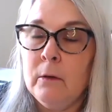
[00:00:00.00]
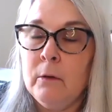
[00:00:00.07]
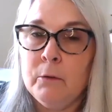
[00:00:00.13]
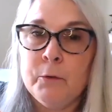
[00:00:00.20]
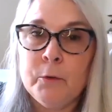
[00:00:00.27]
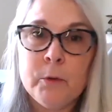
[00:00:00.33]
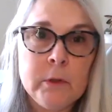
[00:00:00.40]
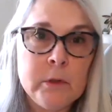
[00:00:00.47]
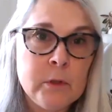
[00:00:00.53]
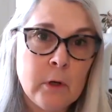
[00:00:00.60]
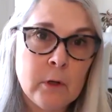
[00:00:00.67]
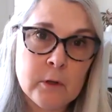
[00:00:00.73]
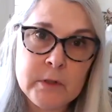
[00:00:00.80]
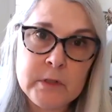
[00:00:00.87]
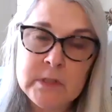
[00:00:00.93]

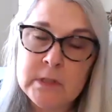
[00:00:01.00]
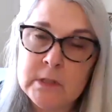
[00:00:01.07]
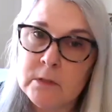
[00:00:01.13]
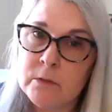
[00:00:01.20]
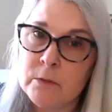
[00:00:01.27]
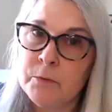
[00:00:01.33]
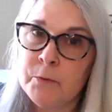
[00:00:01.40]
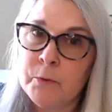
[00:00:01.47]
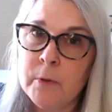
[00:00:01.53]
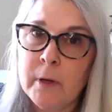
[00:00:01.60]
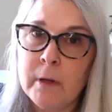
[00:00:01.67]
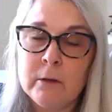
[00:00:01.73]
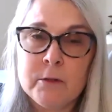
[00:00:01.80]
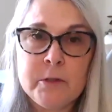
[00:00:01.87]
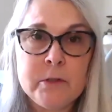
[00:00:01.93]
intolerances or food
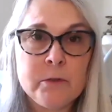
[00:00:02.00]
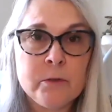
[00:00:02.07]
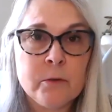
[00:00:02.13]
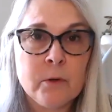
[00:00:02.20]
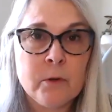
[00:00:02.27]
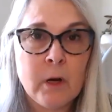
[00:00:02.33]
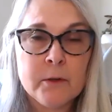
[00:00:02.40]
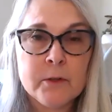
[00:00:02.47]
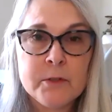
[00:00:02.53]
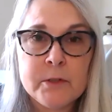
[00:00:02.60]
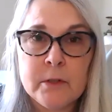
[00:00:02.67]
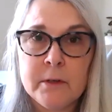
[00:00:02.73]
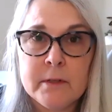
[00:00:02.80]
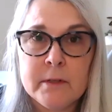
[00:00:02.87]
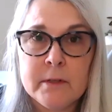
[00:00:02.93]
allergies or other
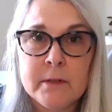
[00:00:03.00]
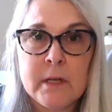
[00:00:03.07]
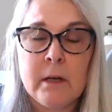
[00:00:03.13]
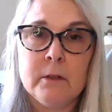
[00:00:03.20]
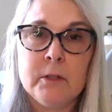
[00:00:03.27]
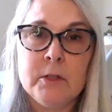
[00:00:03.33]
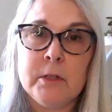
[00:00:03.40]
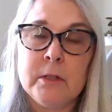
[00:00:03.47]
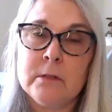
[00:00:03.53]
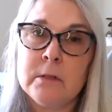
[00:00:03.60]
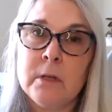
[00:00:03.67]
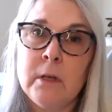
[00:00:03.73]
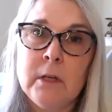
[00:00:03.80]
serious allergies?